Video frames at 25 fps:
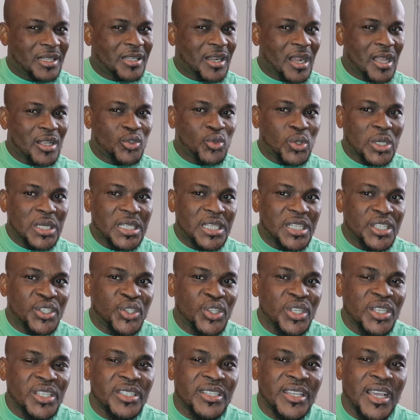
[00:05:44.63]
Gradually,
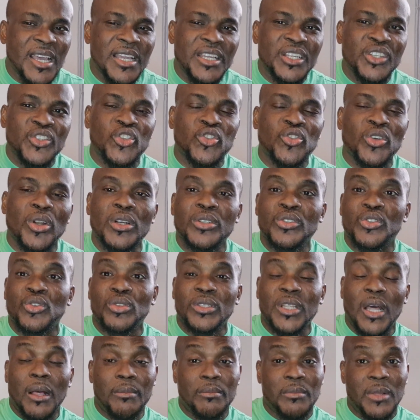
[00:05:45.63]
she's getting drawn
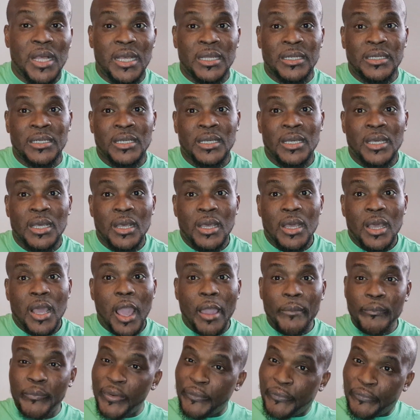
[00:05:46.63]
to that man.
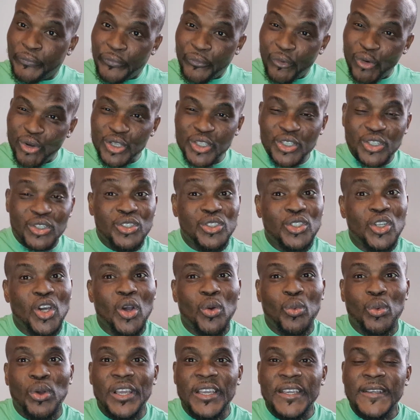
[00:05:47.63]
And before you
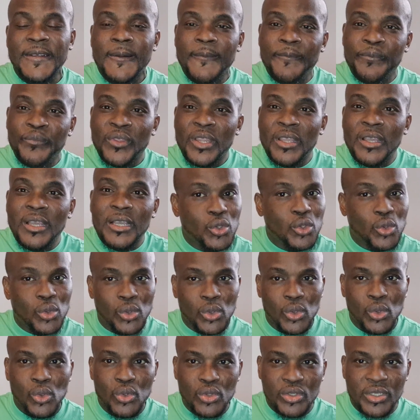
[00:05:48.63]
know it, you
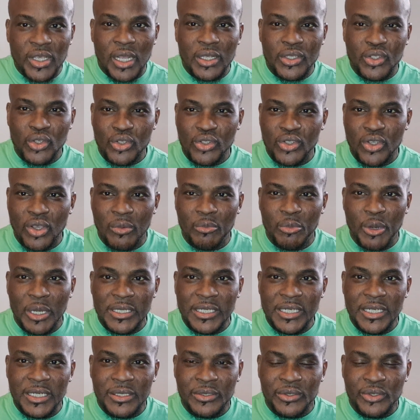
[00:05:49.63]
lose out to
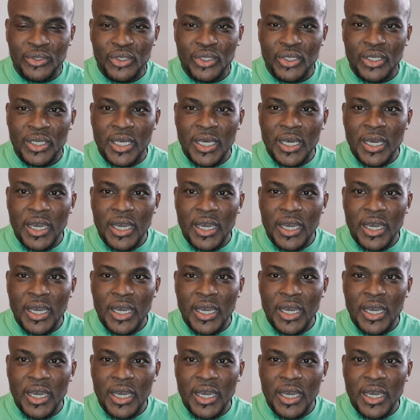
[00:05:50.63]
someone else.